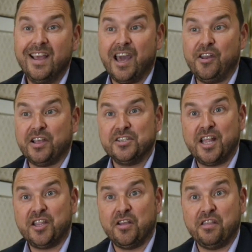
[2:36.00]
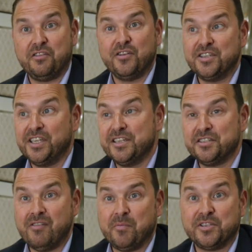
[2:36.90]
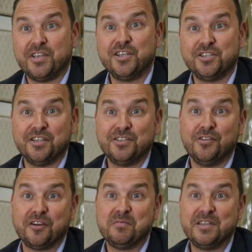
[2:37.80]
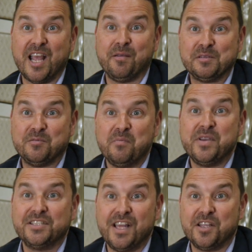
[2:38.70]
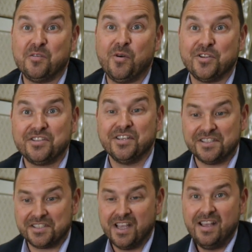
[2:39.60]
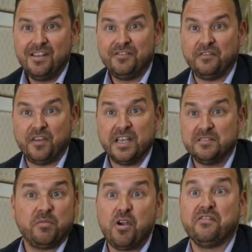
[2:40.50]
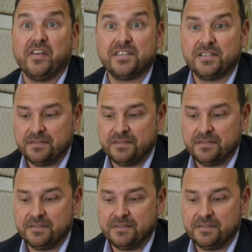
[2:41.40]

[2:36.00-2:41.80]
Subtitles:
and I can tell you that 30 years of reputation is not going to be damaged by me selling a watch that isn't perfect.